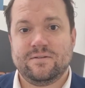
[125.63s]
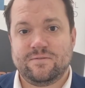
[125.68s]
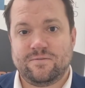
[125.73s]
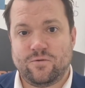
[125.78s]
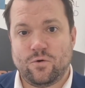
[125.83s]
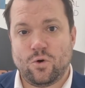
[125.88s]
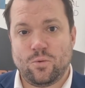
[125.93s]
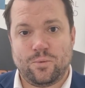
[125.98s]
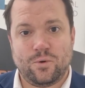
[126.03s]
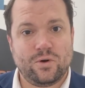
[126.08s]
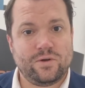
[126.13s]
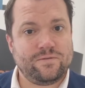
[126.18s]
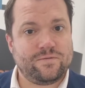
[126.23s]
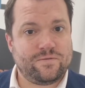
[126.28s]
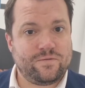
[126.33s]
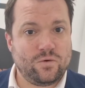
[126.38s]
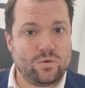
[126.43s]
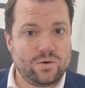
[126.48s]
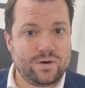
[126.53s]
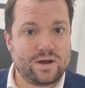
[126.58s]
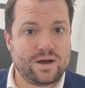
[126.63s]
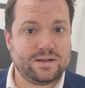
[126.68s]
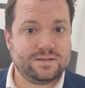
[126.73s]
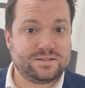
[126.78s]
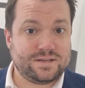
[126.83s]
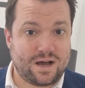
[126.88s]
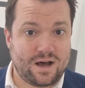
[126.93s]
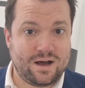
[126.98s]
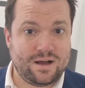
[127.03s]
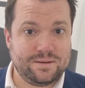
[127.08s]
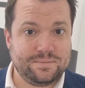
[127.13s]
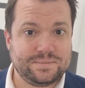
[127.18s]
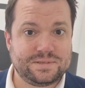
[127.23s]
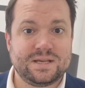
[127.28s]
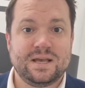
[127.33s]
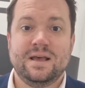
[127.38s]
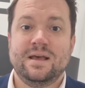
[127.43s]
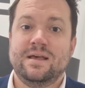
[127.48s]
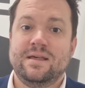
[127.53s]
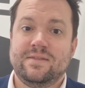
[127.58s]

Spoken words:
4.49 times